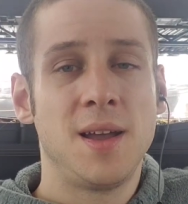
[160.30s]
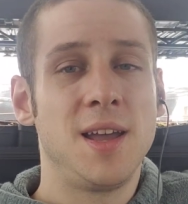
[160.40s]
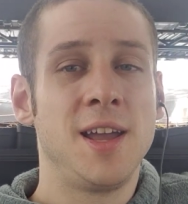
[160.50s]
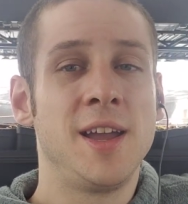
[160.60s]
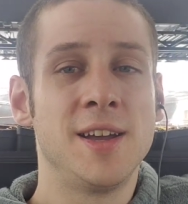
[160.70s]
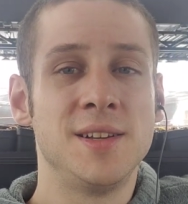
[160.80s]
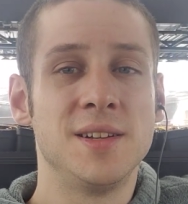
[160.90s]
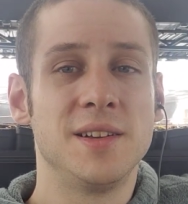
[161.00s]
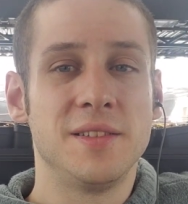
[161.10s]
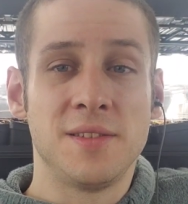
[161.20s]

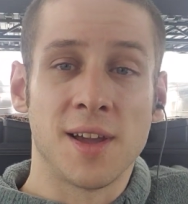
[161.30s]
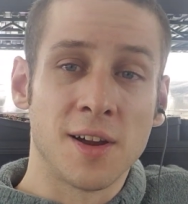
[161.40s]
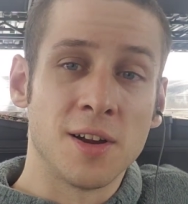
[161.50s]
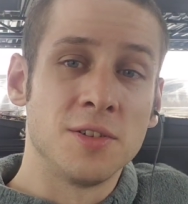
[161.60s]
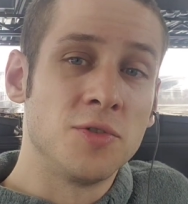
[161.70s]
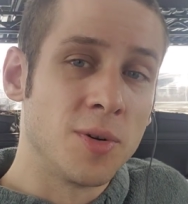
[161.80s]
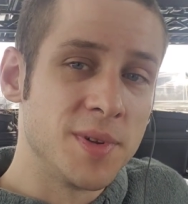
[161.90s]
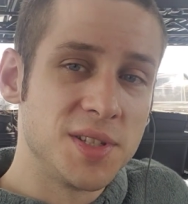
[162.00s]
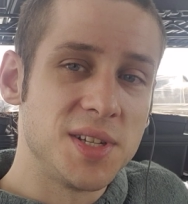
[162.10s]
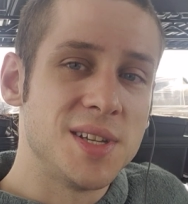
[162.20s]
And their
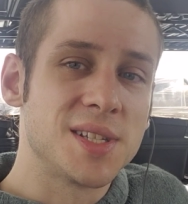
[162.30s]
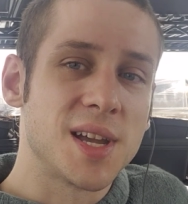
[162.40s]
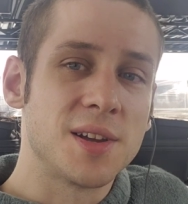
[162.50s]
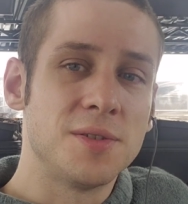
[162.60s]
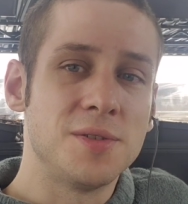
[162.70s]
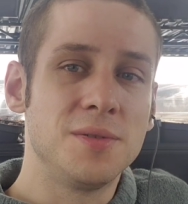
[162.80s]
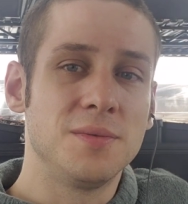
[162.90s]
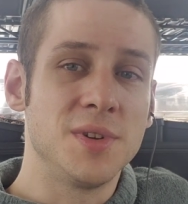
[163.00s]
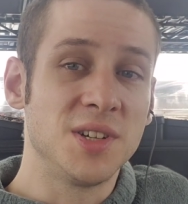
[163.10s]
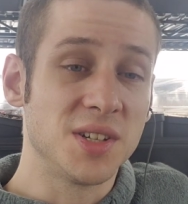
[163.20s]
dormancy cycle,
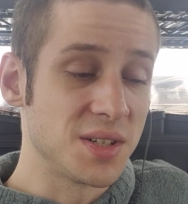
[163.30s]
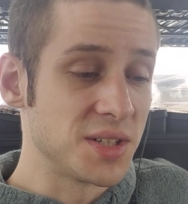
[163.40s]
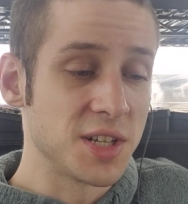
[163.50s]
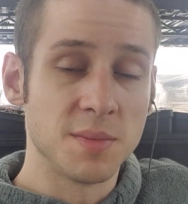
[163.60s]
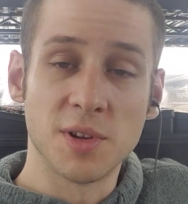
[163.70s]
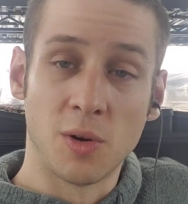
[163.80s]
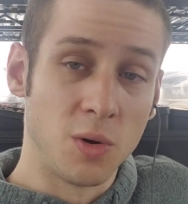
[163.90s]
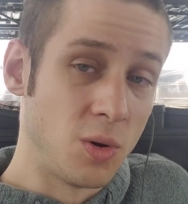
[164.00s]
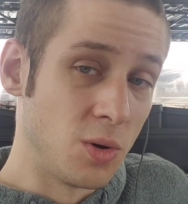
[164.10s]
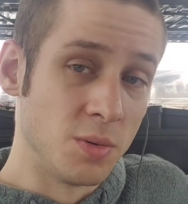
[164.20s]
which is going to be a
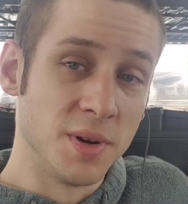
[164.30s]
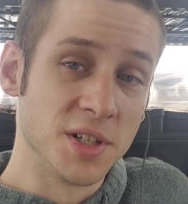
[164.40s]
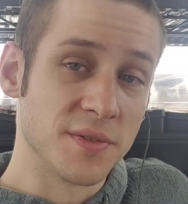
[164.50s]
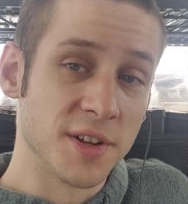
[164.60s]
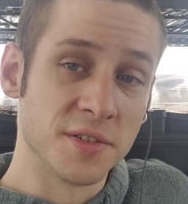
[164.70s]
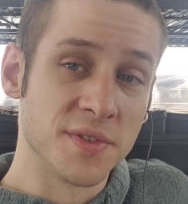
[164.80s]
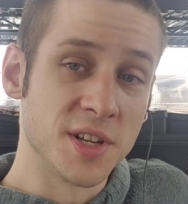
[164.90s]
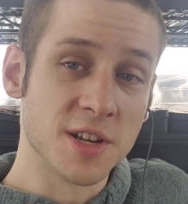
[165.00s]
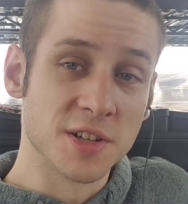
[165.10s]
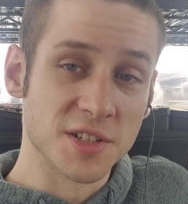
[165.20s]
whole bunch of other
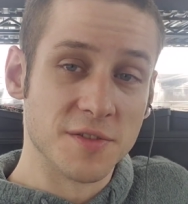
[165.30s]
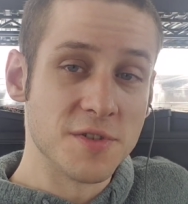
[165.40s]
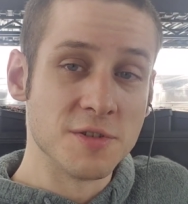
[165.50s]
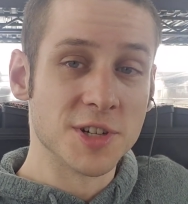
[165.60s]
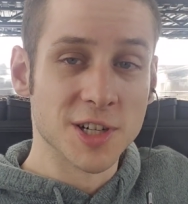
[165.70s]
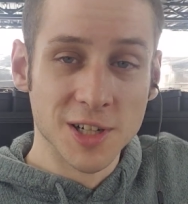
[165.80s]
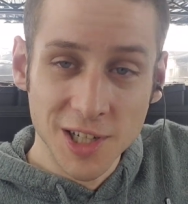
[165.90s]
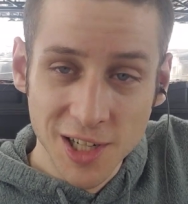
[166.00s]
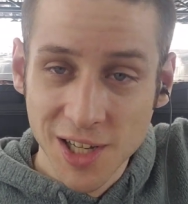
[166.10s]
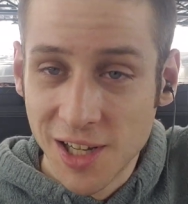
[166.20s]
videos in the future,
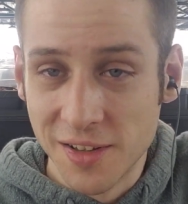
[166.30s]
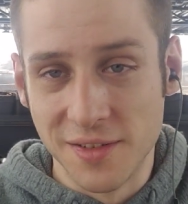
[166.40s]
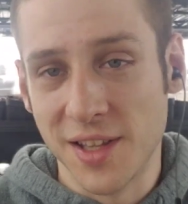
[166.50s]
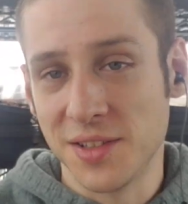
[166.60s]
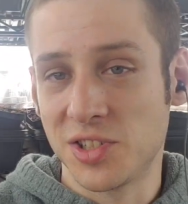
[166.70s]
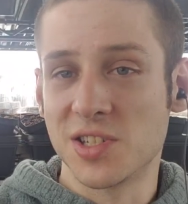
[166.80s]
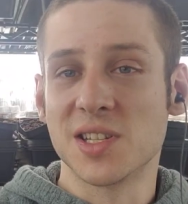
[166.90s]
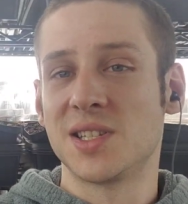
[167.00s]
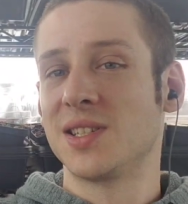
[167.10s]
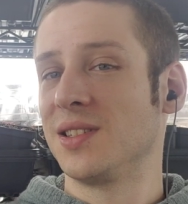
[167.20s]
that's
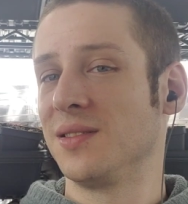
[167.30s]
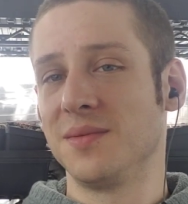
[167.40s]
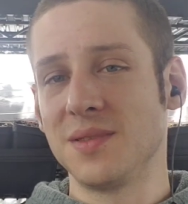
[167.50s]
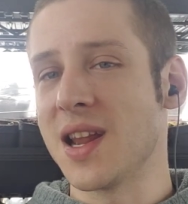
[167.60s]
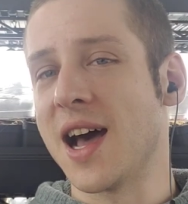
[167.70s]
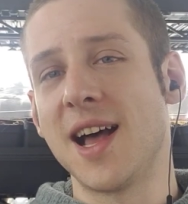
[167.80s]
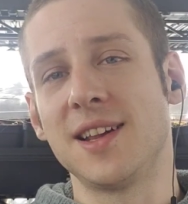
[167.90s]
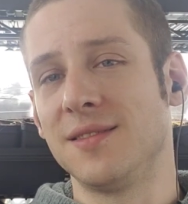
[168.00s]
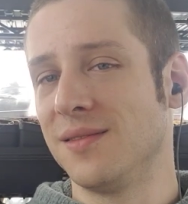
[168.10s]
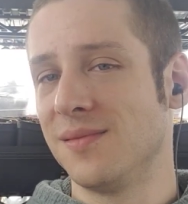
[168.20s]
just not
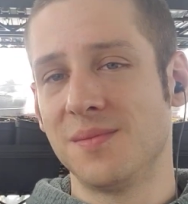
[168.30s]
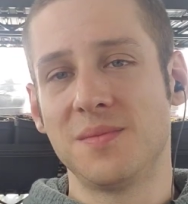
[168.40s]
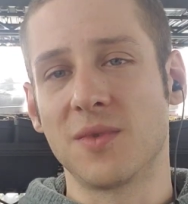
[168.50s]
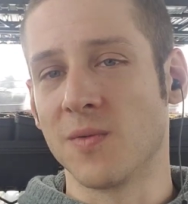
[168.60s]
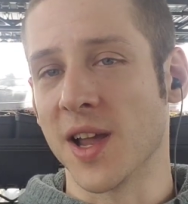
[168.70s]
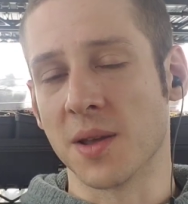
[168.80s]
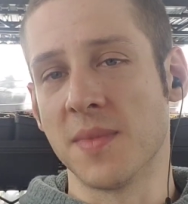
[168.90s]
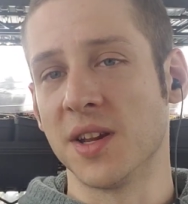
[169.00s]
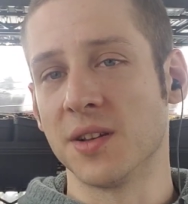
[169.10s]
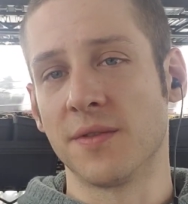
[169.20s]

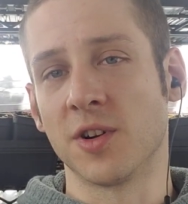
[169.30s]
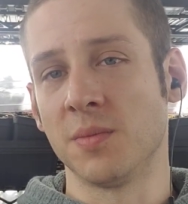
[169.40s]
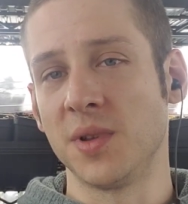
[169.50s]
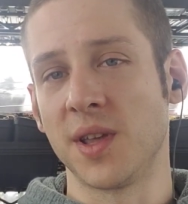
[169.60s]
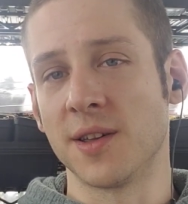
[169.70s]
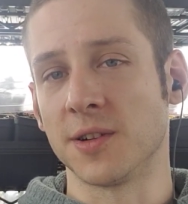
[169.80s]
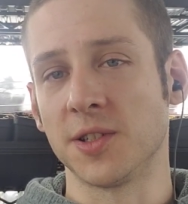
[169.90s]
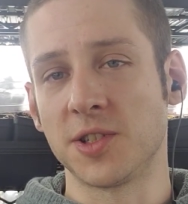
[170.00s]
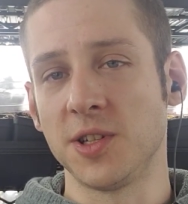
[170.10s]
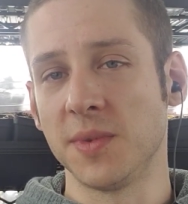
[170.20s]
recommended for a beginner.
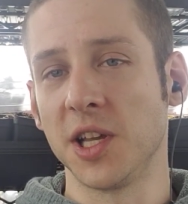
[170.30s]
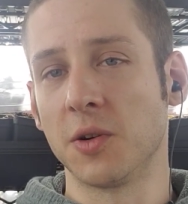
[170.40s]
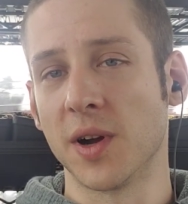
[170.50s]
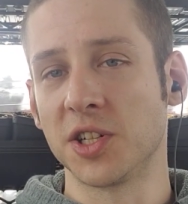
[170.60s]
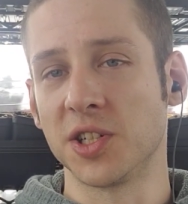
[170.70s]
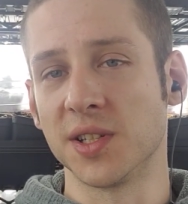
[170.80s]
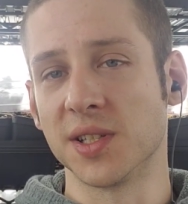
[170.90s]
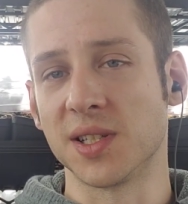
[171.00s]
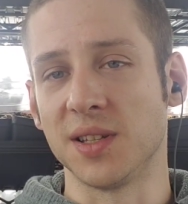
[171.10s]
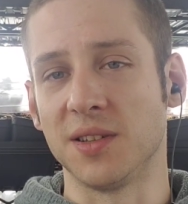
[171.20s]
It's too many
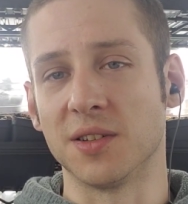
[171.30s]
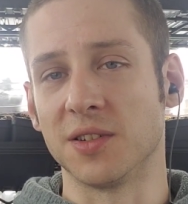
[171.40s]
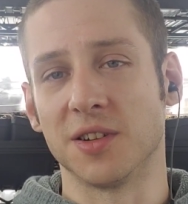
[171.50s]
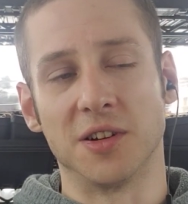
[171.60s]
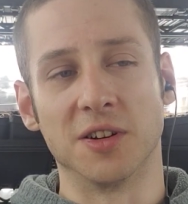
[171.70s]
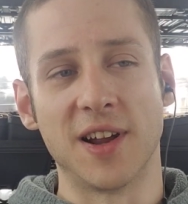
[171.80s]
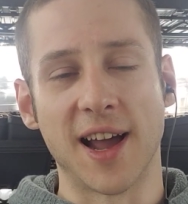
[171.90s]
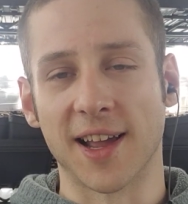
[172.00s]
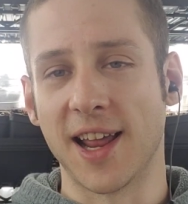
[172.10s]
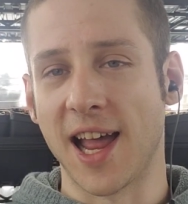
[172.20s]
questions. You're
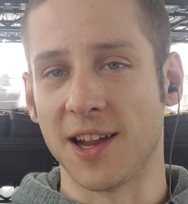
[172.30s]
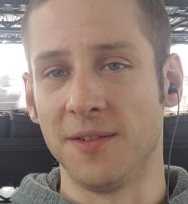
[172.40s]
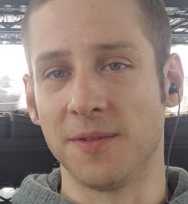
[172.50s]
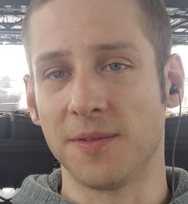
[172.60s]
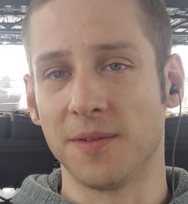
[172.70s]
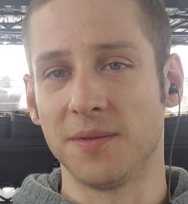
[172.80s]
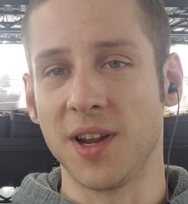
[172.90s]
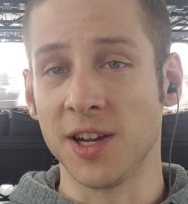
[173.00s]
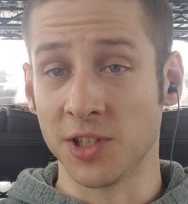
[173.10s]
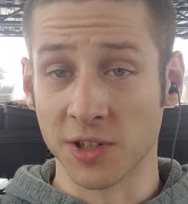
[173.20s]
not going to have
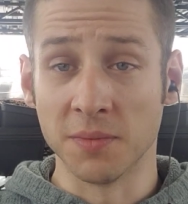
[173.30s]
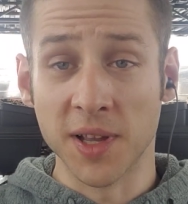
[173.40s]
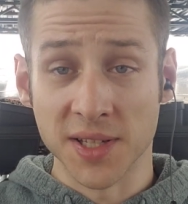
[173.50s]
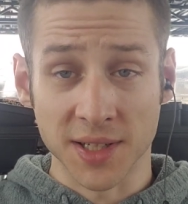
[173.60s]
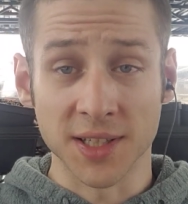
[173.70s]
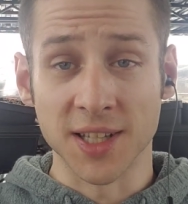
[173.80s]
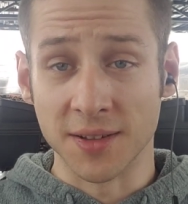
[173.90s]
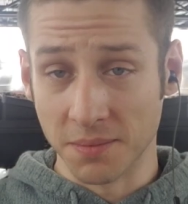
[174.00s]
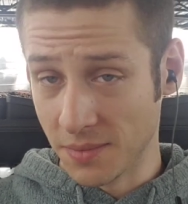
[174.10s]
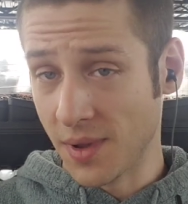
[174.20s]
nature to basically
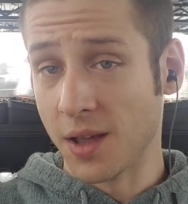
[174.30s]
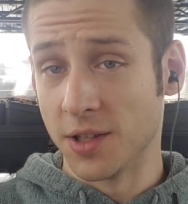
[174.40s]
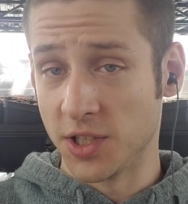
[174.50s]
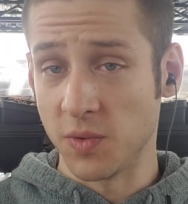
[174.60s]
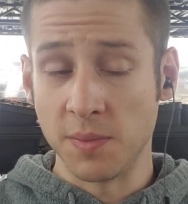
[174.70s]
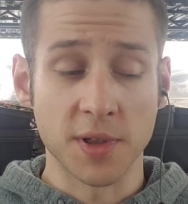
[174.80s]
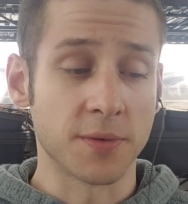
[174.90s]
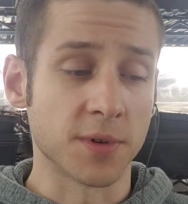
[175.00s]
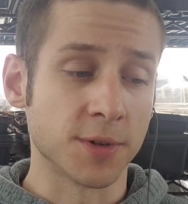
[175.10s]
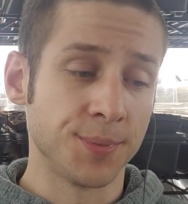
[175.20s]
sweep you
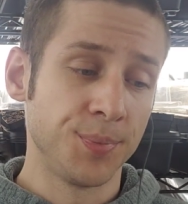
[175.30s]
through.